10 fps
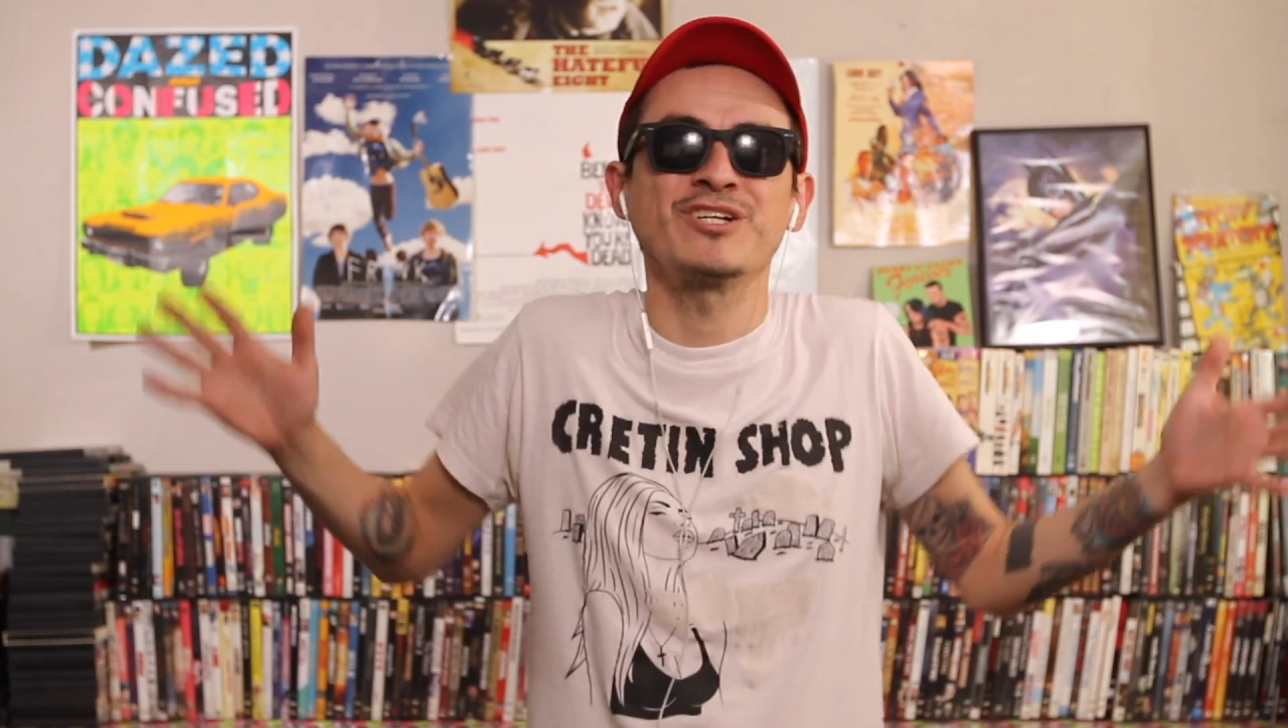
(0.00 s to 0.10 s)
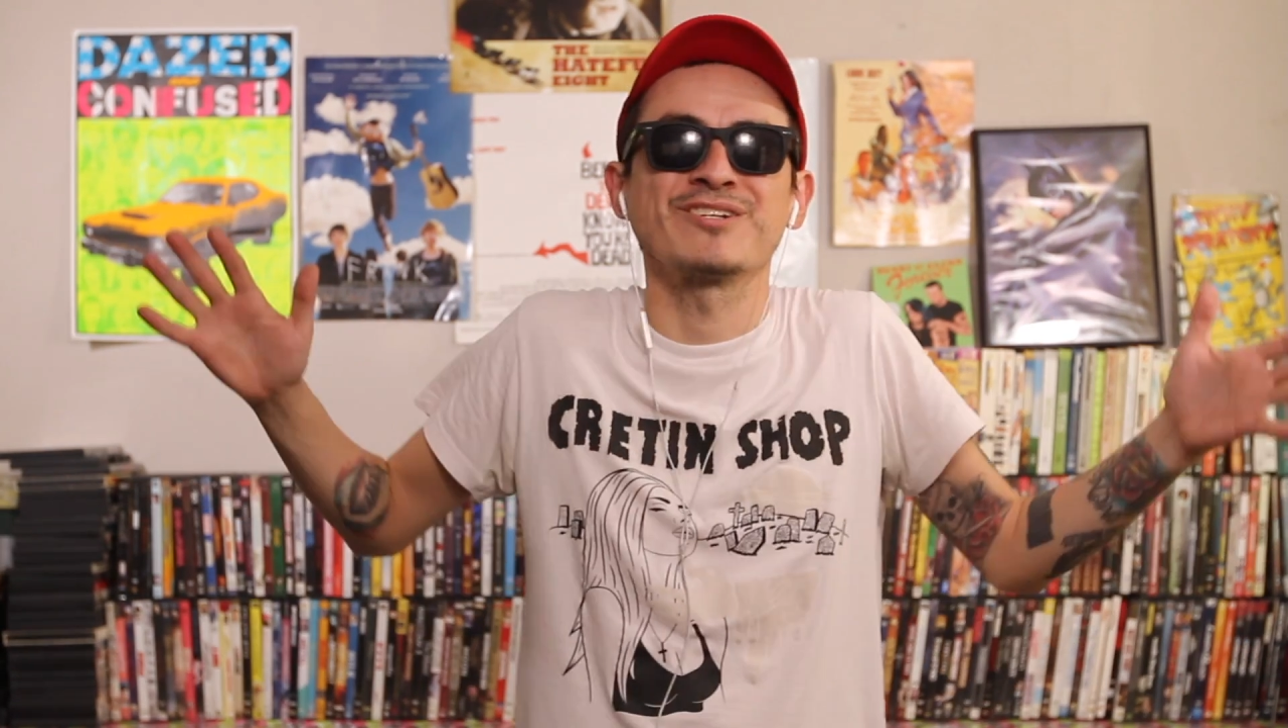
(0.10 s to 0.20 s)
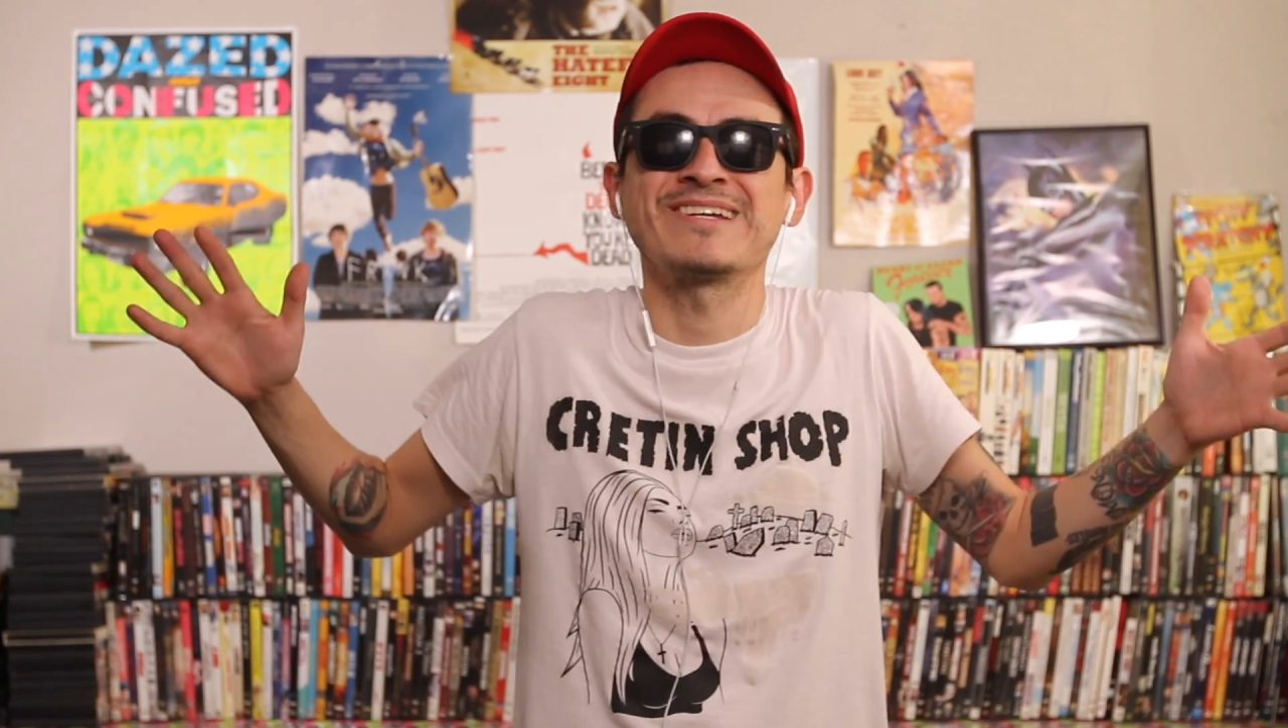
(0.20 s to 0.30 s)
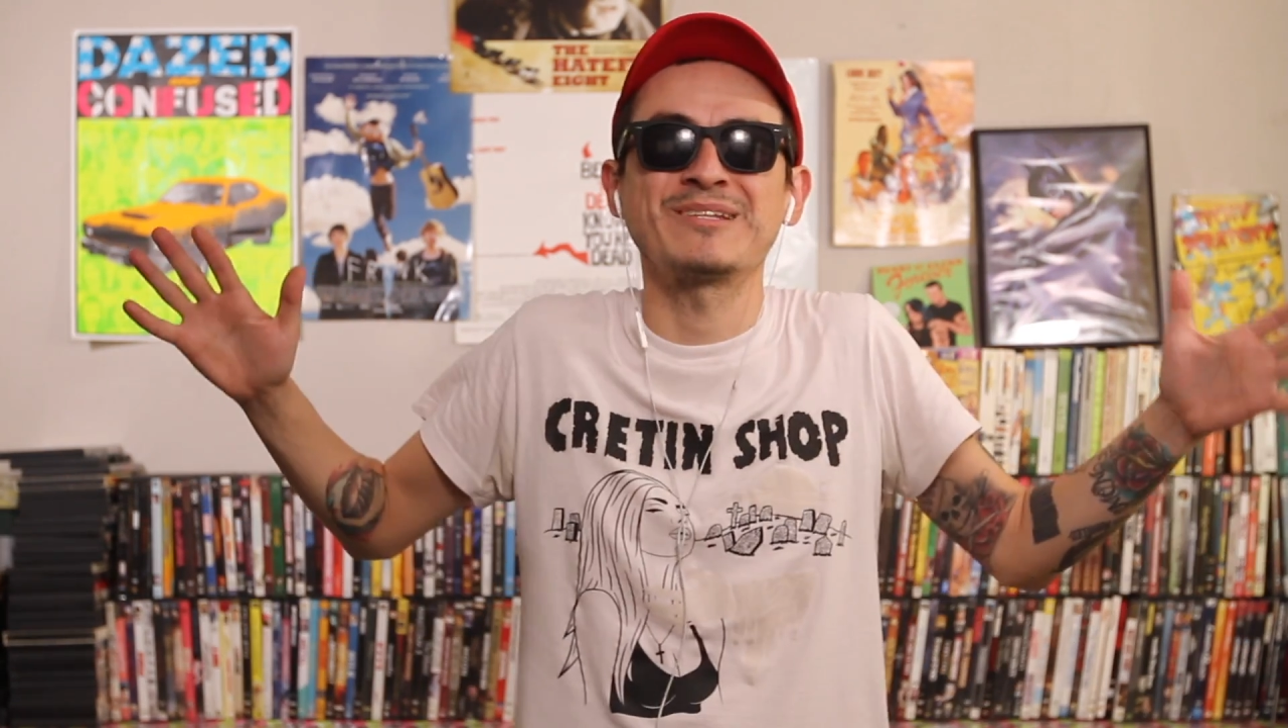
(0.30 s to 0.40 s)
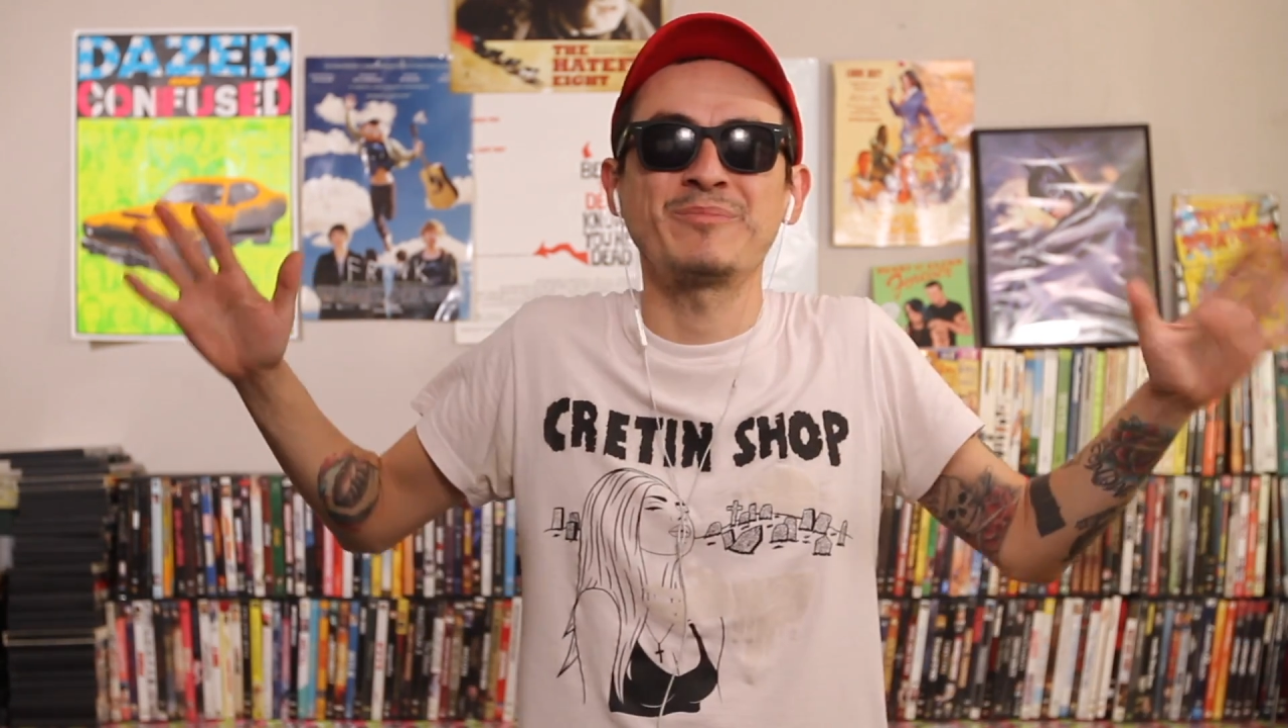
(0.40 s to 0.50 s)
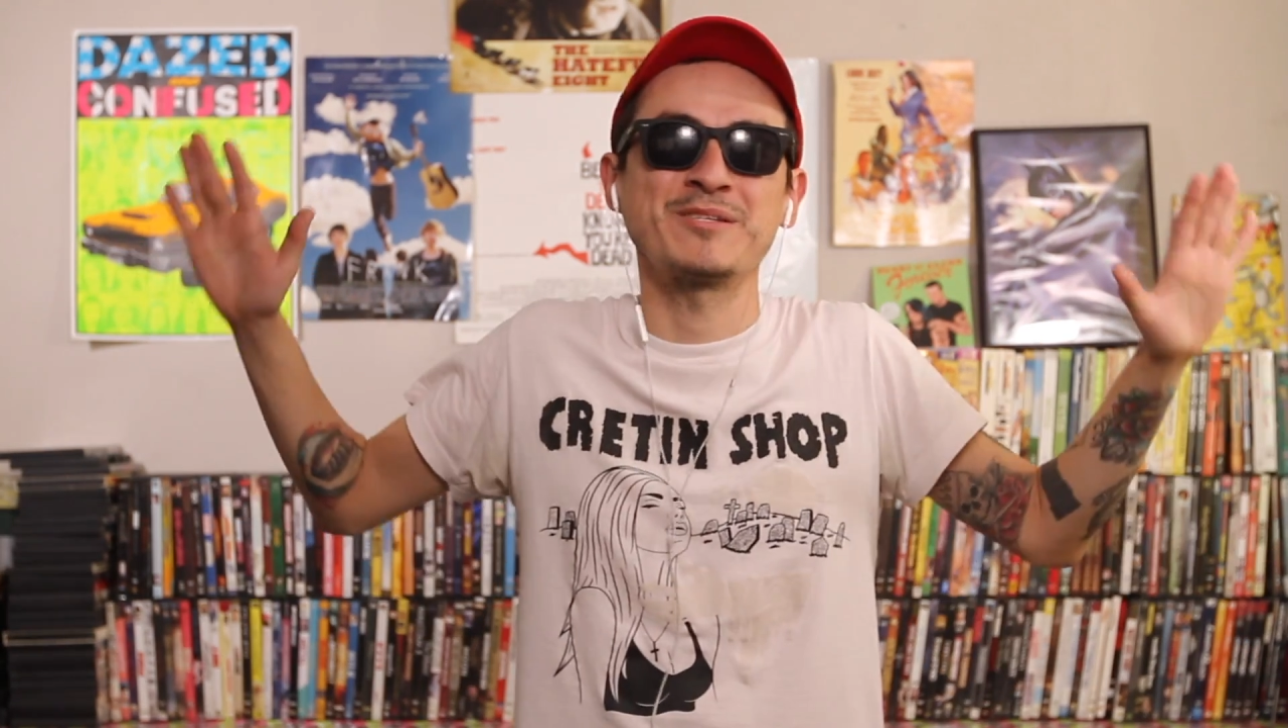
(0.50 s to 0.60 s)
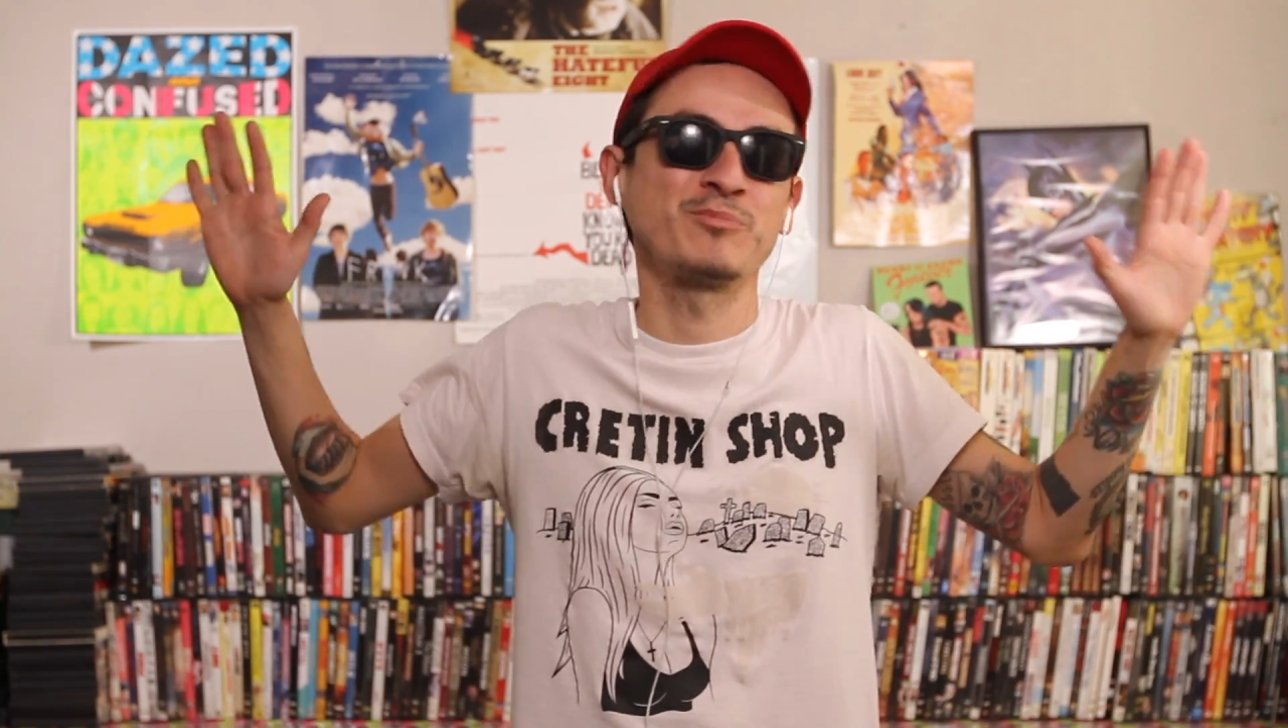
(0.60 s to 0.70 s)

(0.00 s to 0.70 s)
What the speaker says: It's not the best